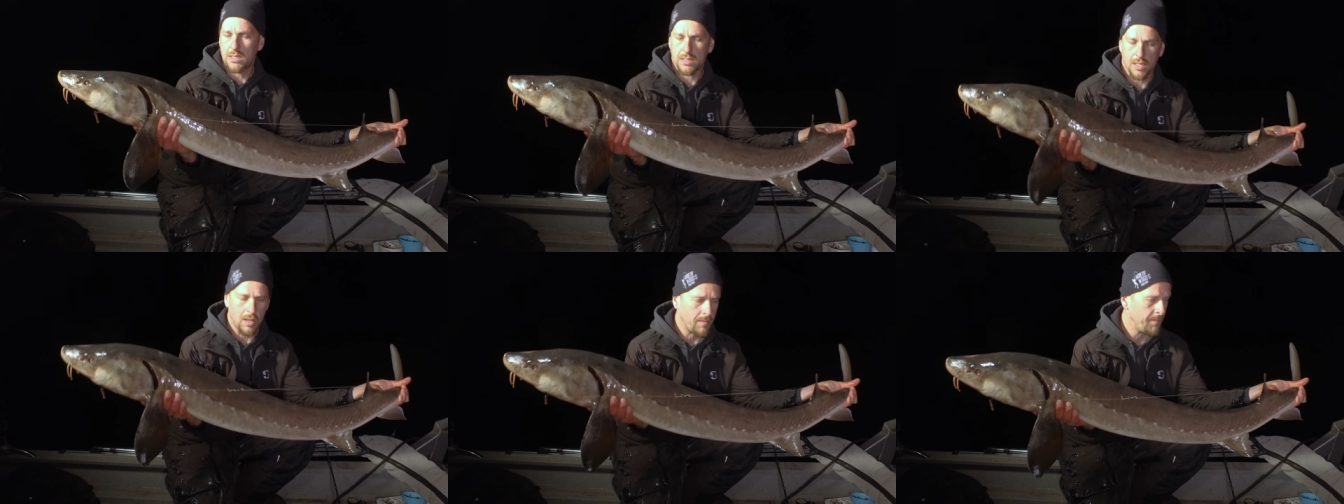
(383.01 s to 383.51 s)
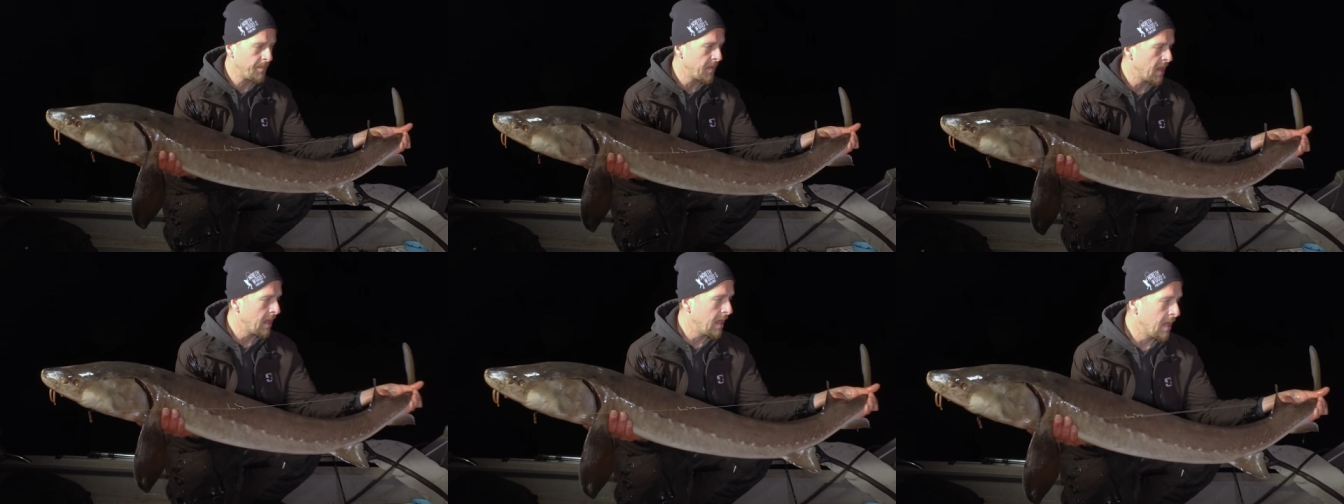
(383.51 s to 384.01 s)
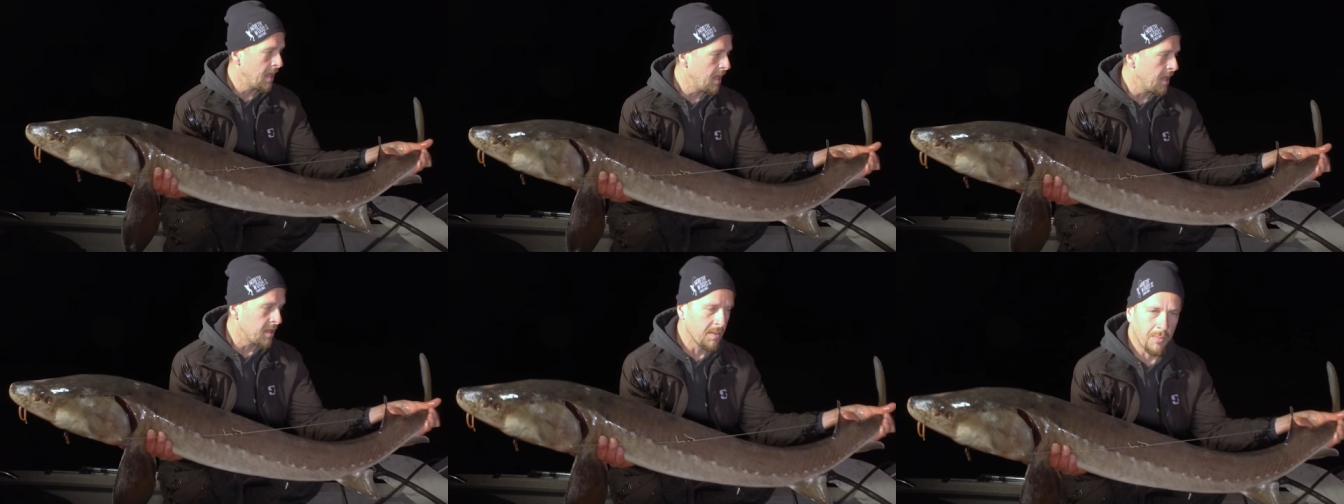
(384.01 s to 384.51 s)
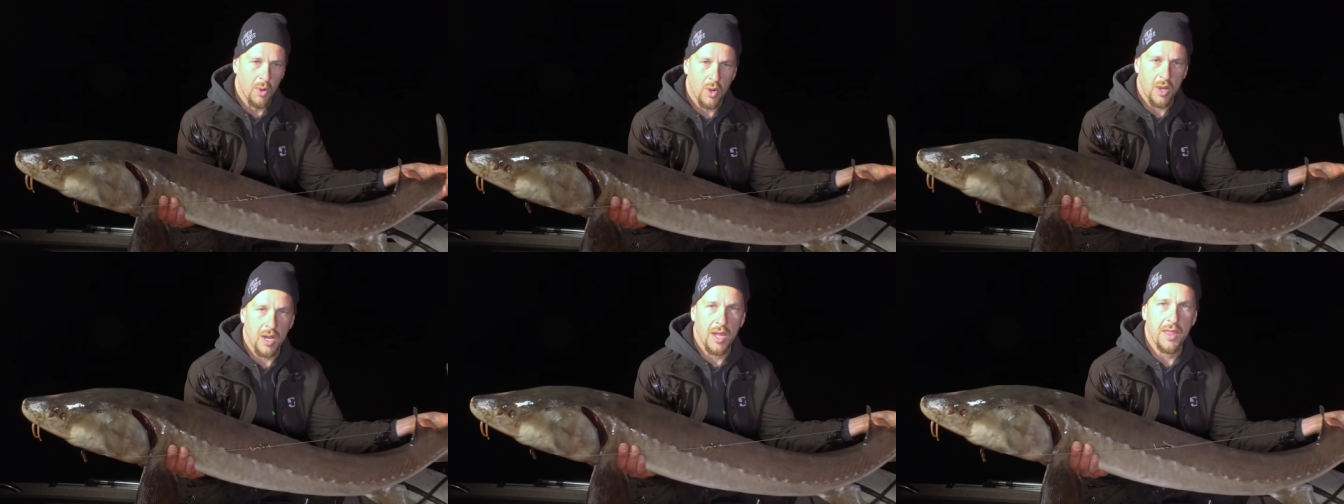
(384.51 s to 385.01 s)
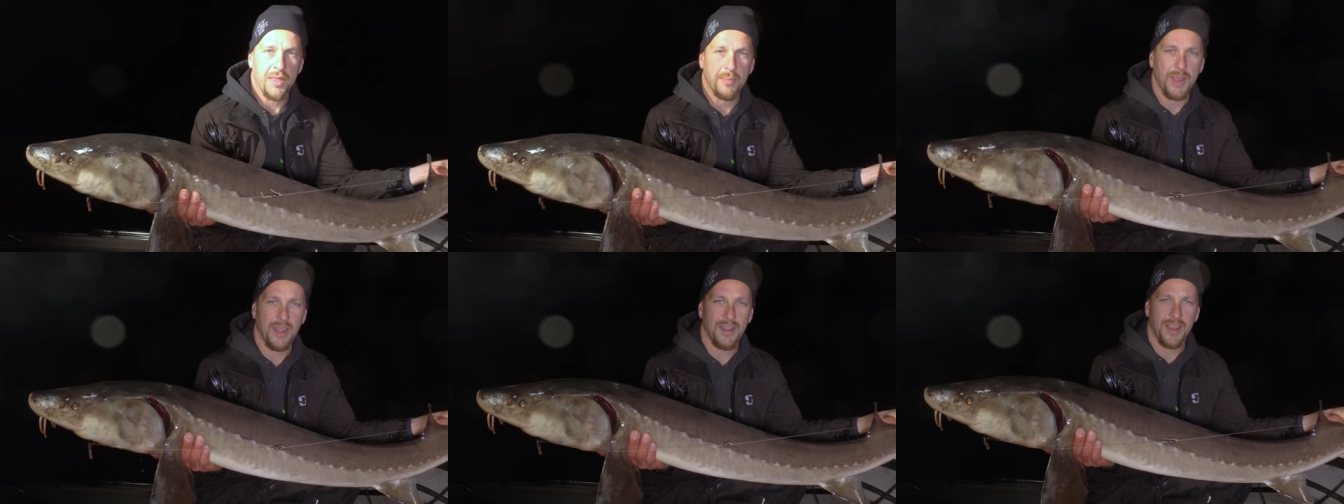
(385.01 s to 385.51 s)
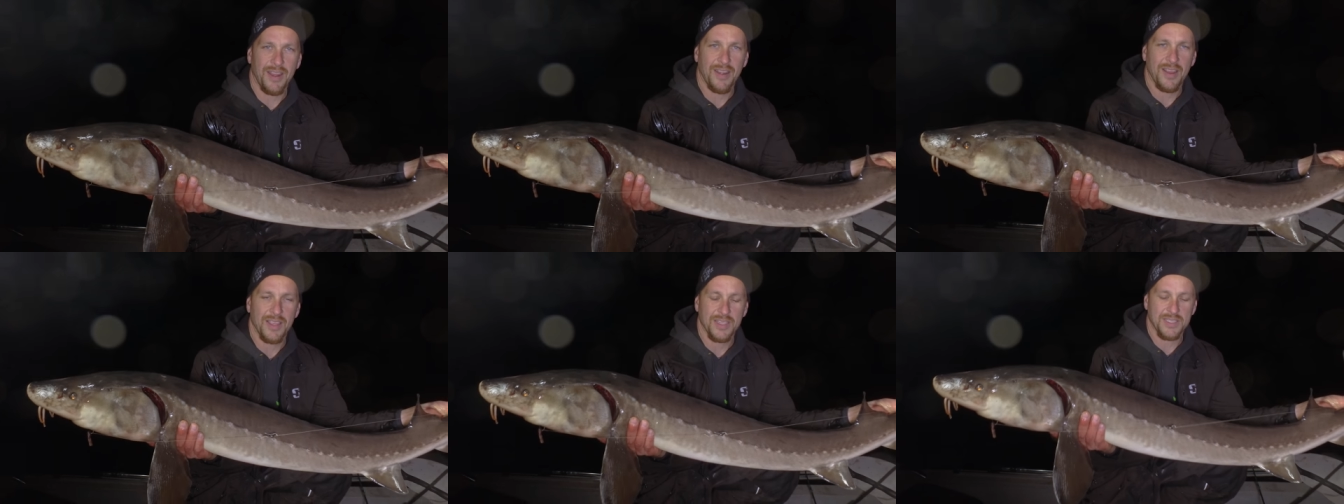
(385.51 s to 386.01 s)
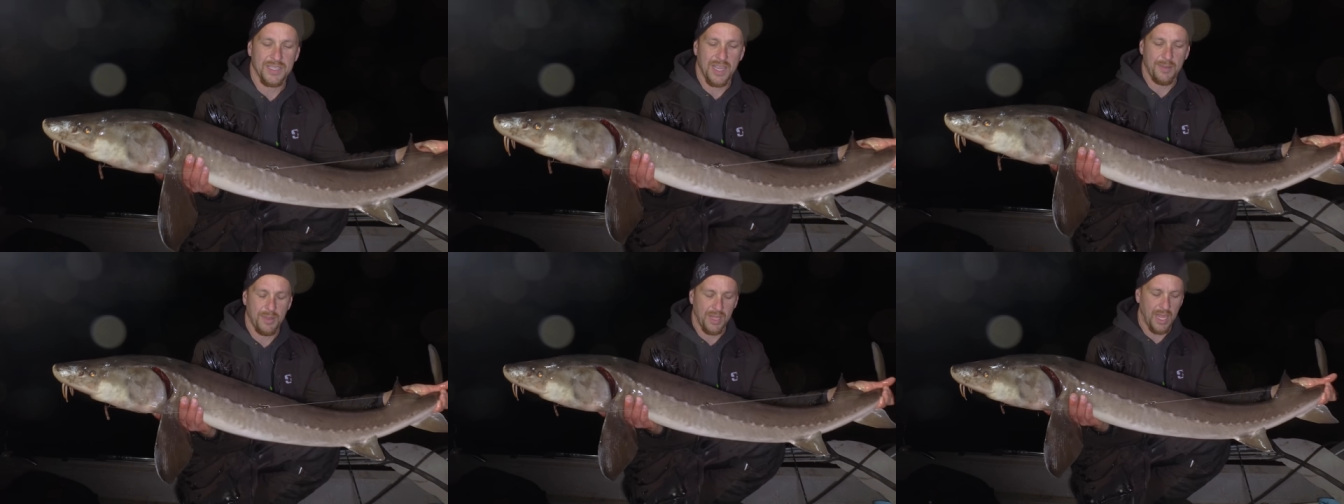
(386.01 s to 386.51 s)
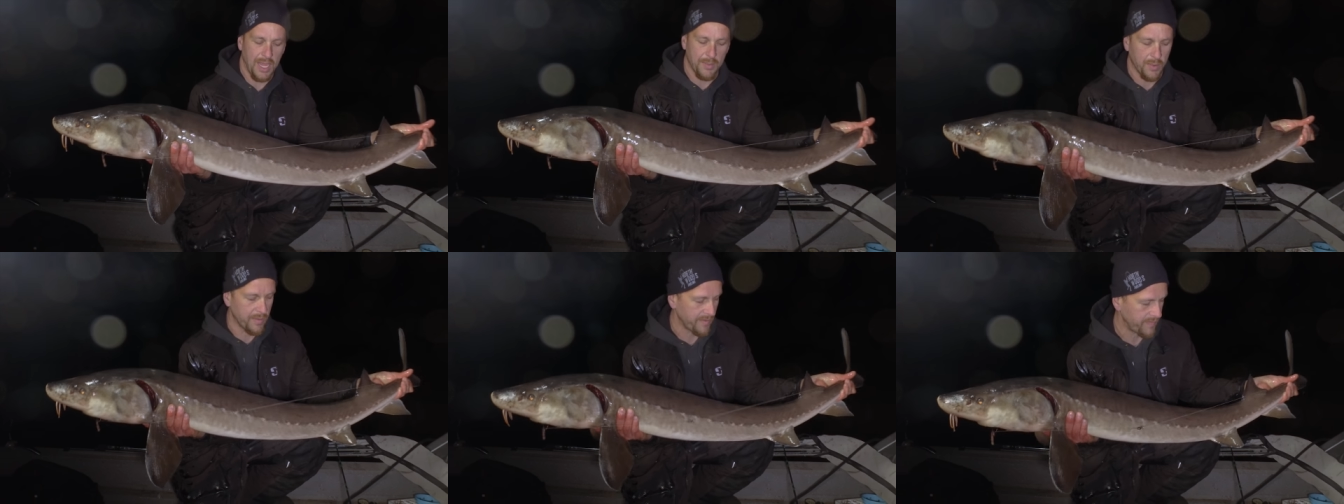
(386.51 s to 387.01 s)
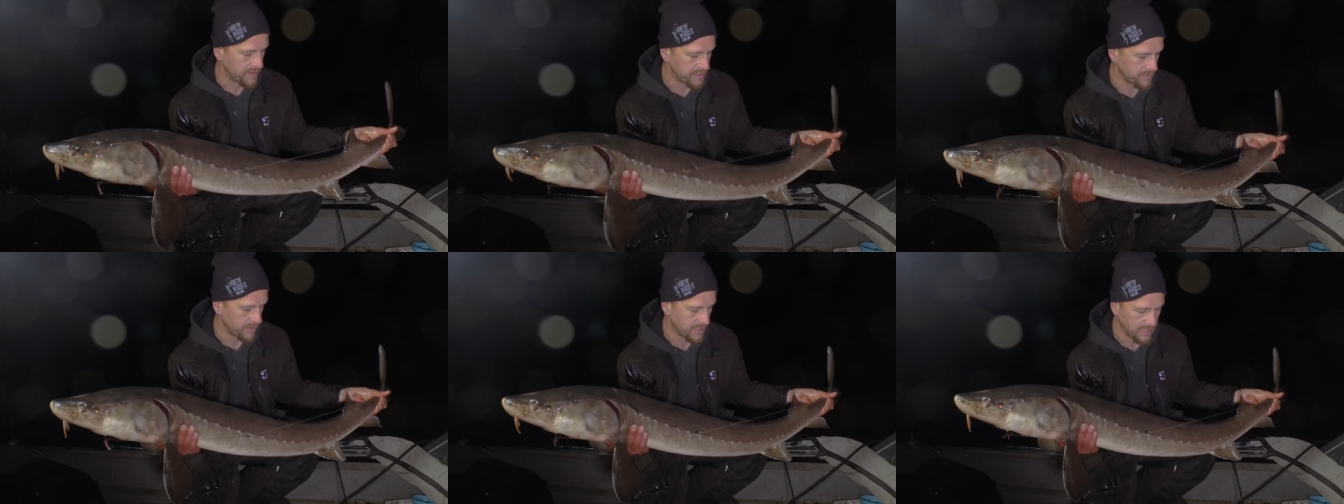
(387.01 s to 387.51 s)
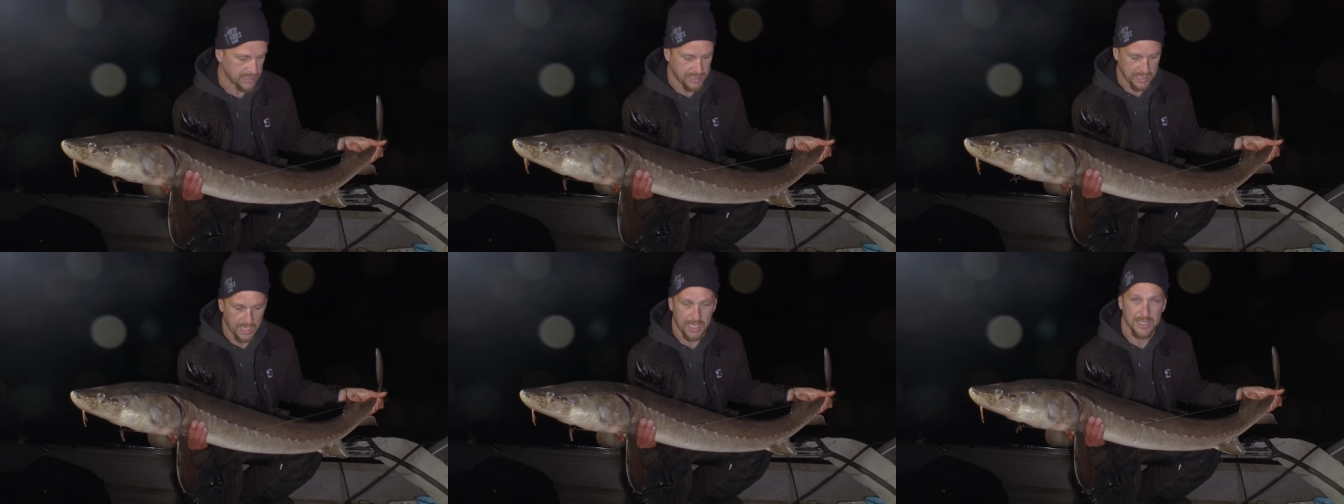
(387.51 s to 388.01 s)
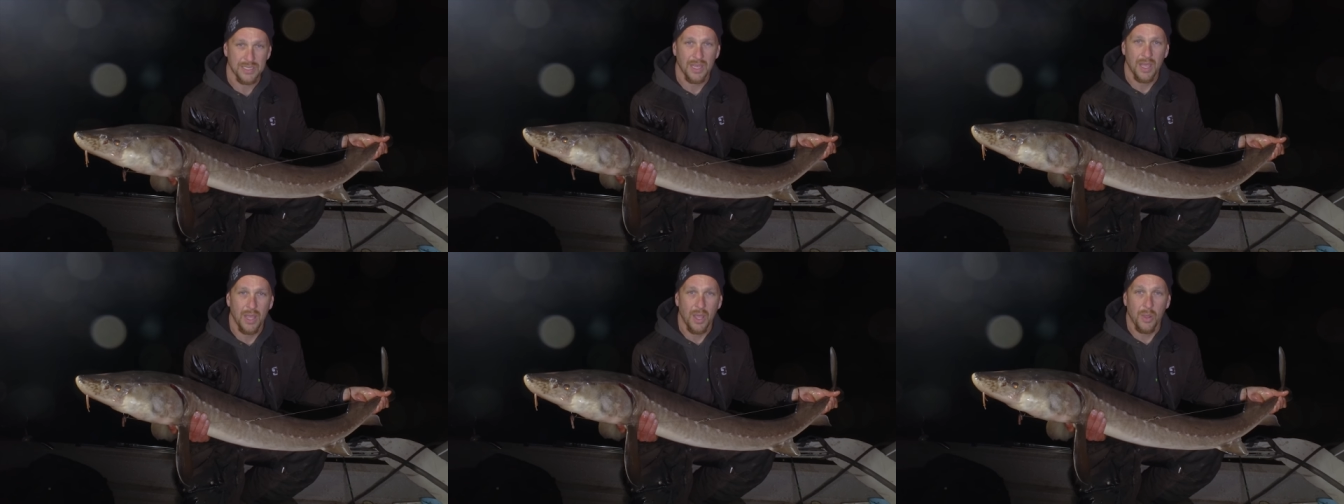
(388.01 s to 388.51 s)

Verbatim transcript: So the more, the merrier is the name of the game when we're fishing with these things.